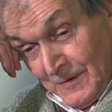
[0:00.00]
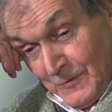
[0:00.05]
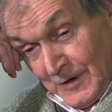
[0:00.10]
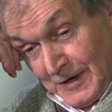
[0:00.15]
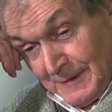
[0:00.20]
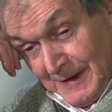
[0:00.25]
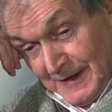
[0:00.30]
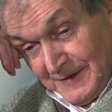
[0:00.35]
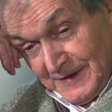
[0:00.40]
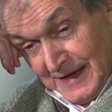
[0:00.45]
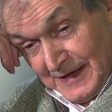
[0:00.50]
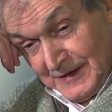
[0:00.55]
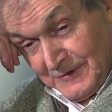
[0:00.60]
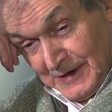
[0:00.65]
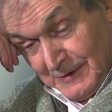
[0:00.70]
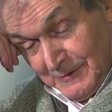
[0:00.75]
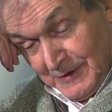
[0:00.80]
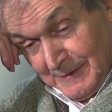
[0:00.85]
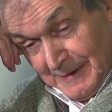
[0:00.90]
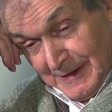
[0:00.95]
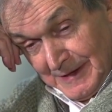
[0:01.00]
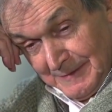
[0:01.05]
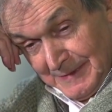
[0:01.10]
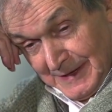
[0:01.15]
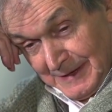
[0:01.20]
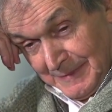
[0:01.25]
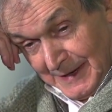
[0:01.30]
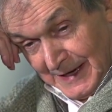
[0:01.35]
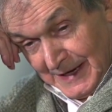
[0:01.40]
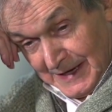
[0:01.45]
What about the other end? What about the
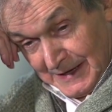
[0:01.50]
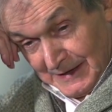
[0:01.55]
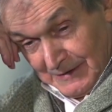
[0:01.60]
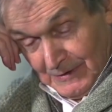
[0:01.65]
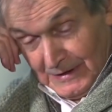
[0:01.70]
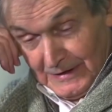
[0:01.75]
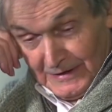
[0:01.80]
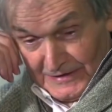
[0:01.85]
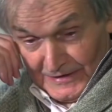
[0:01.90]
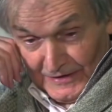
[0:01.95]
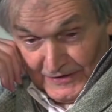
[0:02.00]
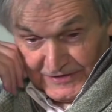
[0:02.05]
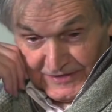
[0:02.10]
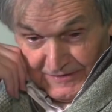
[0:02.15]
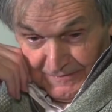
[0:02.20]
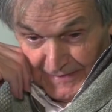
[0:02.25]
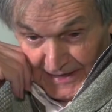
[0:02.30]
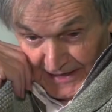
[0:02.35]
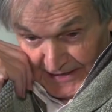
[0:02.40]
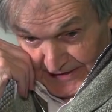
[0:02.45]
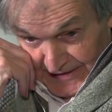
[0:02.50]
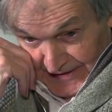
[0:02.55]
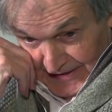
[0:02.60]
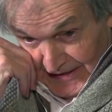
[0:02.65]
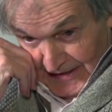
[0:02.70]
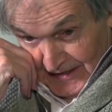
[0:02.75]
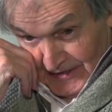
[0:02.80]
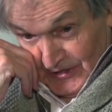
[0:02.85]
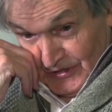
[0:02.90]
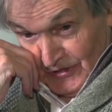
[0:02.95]
Big Bang? Well, there's yeah. lots of mass
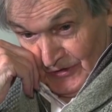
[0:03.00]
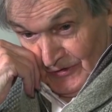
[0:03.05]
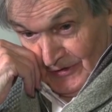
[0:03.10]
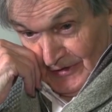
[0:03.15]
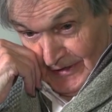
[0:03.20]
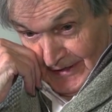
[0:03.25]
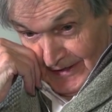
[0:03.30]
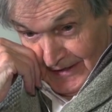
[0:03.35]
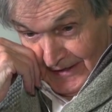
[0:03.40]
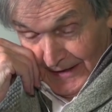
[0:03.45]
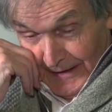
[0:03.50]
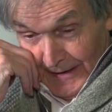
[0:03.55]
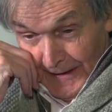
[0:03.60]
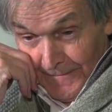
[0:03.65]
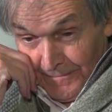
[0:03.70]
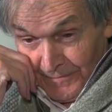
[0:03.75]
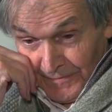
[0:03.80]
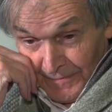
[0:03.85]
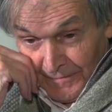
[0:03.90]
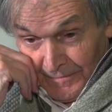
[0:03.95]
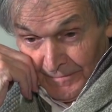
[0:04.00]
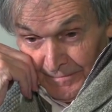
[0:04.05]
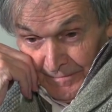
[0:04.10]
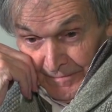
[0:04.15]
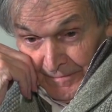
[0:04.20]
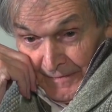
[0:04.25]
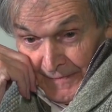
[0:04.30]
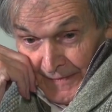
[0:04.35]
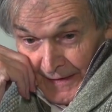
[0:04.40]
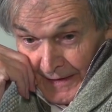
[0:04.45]
there, surely.
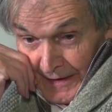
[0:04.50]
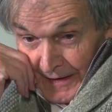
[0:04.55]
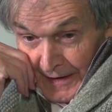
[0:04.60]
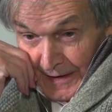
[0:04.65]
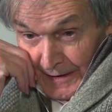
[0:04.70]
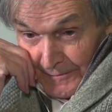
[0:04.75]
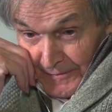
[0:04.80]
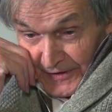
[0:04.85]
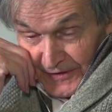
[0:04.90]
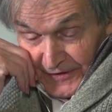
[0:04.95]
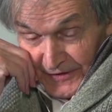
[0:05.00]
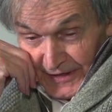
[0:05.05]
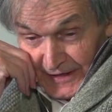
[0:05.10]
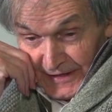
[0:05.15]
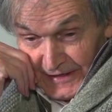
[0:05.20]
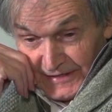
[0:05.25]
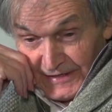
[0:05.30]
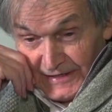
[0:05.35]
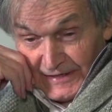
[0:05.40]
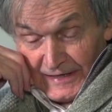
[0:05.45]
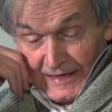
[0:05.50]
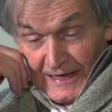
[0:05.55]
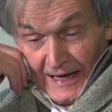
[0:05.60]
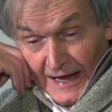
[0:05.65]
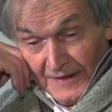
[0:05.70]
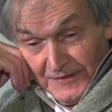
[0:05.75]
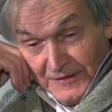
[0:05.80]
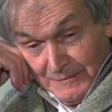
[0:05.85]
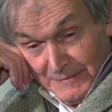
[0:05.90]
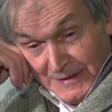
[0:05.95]
But the thing is that
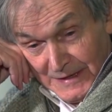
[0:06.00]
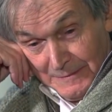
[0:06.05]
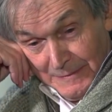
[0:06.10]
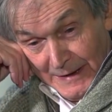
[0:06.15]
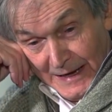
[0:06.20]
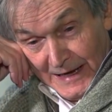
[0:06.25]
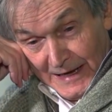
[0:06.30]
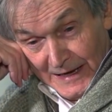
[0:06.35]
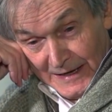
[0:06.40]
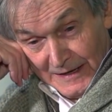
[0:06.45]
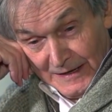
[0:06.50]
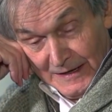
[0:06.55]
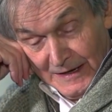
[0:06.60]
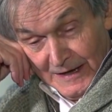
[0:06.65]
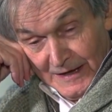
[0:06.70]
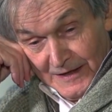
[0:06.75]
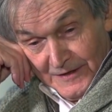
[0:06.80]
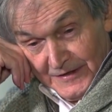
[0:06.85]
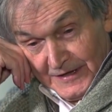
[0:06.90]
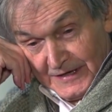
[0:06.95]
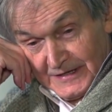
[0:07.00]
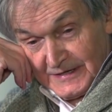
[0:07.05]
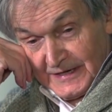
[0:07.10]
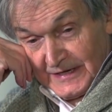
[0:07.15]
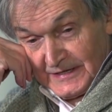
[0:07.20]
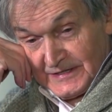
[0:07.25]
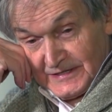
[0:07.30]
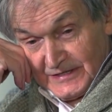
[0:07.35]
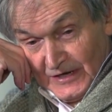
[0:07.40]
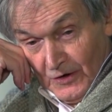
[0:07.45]
at the Big Bang, things
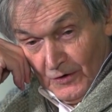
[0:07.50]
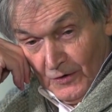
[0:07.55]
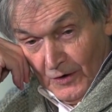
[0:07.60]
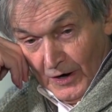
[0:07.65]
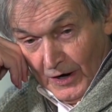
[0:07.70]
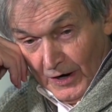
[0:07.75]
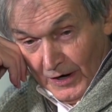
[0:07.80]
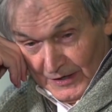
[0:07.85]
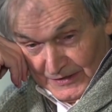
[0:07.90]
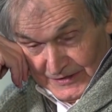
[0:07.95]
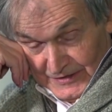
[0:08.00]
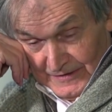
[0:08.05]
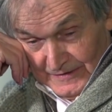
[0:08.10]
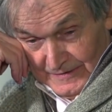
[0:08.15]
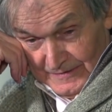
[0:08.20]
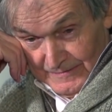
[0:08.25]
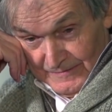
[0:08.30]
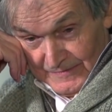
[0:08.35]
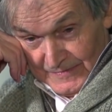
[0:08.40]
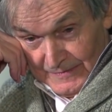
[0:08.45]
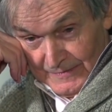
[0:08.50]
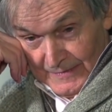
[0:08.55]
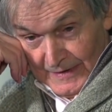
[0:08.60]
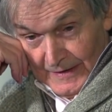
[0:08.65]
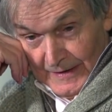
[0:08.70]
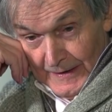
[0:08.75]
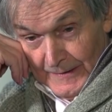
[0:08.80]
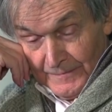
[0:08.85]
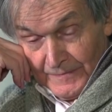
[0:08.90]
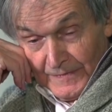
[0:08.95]
get so hot,
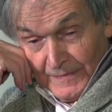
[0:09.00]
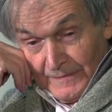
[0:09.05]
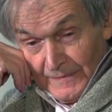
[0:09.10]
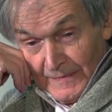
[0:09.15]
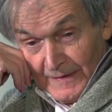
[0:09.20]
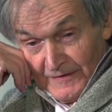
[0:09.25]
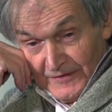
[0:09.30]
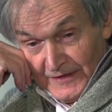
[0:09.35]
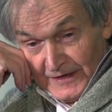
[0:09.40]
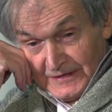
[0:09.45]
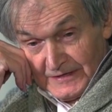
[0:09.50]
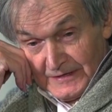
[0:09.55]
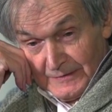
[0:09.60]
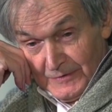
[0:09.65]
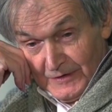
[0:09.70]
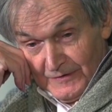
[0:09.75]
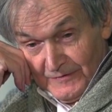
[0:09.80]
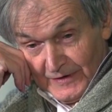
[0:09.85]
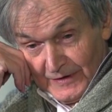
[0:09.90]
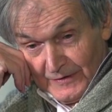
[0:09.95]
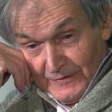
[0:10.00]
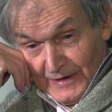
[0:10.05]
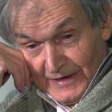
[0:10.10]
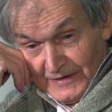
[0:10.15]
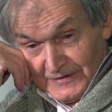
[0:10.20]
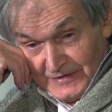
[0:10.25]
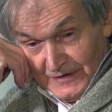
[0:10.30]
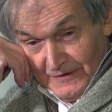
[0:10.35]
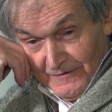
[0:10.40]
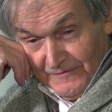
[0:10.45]
things are moving
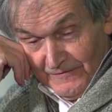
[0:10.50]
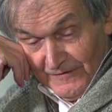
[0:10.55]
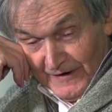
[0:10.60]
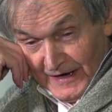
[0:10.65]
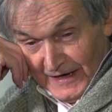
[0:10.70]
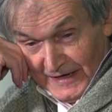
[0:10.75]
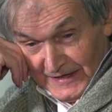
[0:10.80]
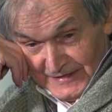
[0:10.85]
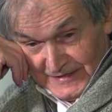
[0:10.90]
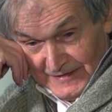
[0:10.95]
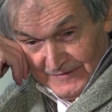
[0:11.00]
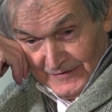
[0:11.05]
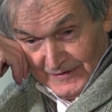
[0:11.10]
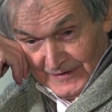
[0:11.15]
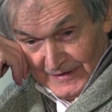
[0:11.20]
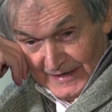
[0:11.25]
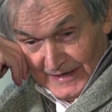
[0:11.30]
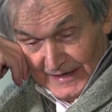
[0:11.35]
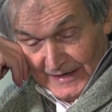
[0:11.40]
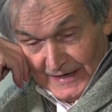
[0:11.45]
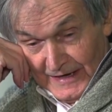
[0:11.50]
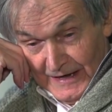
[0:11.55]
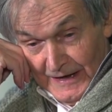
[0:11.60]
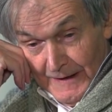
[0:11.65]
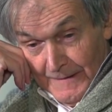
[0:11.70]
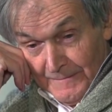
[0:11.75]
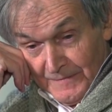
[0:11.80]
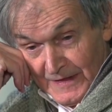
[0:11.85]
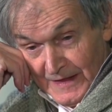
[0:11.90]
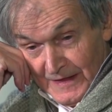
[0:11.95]
around so fast, if you like,
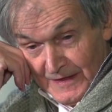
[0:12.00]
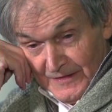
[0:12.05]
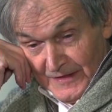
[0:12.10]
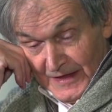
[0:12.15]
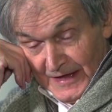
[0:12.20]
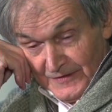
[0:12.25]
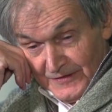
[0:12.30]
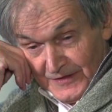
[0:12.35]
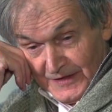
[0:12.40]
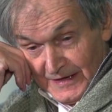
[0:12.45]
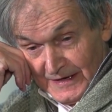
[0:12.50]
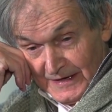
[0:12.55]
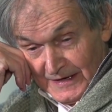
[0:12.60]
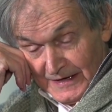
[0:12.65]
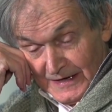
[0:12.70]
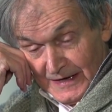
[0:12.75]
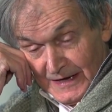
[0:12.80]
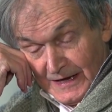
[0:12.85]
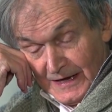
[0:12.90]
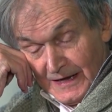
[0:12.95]
that the